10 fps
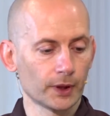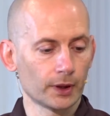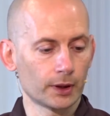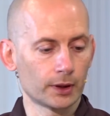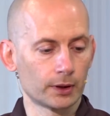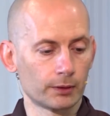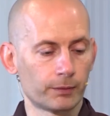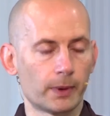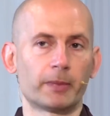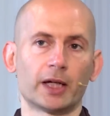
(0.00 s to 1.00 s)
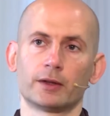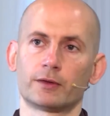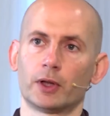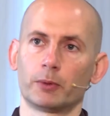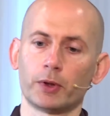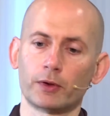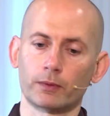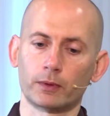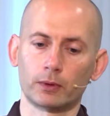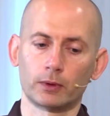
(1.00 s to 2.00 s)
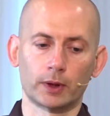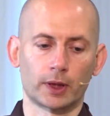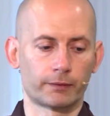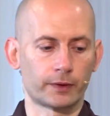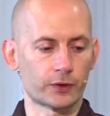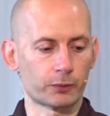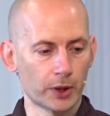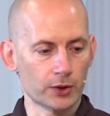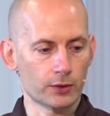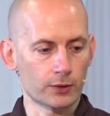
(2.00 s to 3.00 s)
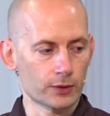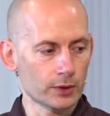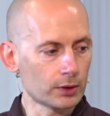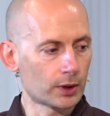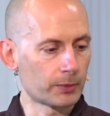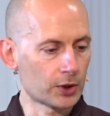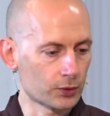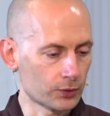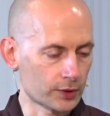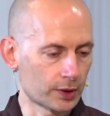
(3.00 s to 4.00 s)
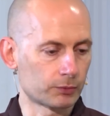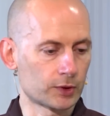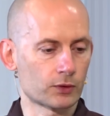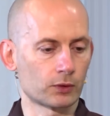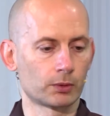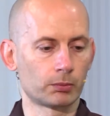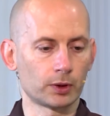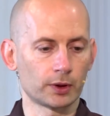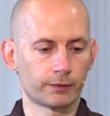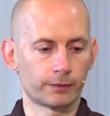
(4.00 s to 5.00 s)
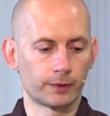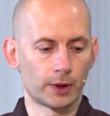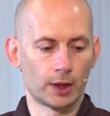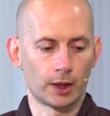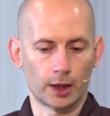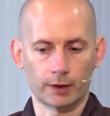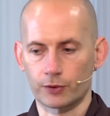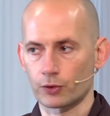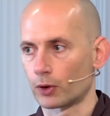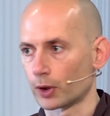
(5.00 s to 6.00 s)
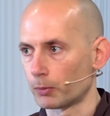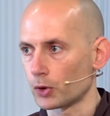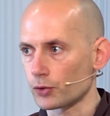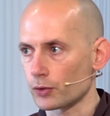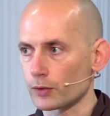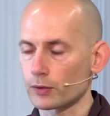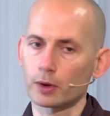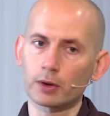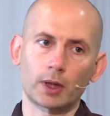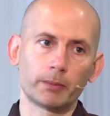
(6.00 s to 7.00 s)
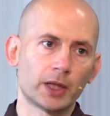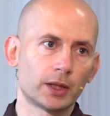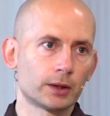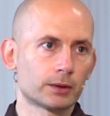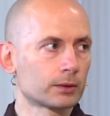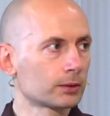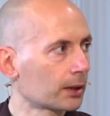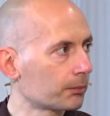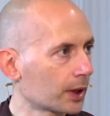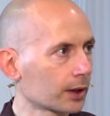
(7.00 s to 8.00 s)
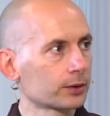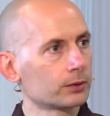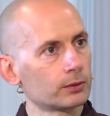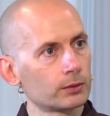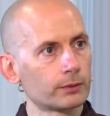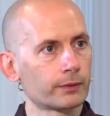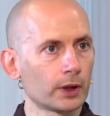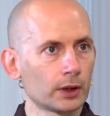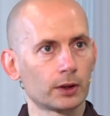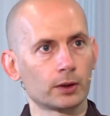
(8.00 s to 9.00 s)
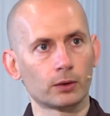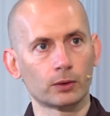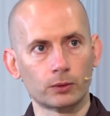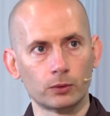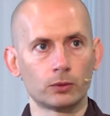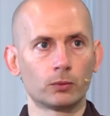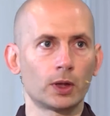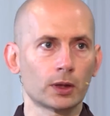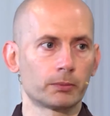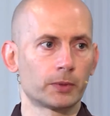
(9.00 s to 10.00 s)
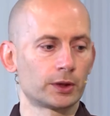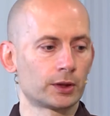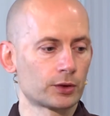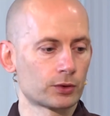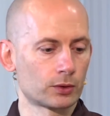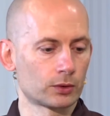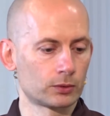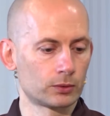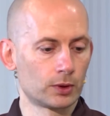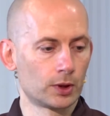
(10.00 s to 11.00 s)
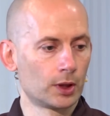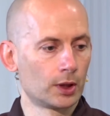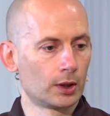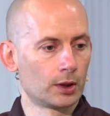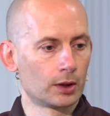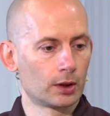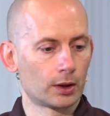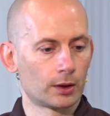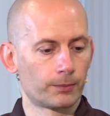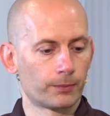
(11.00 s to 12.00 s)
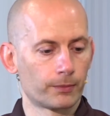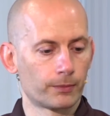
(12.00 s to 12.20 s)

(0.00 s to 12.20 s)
And if my mind is very peaceful and I feel spacious, oh, I may choose something suitable. If I have strong emotions, oh, I may need to come back to feeling or to walk in meditation or to,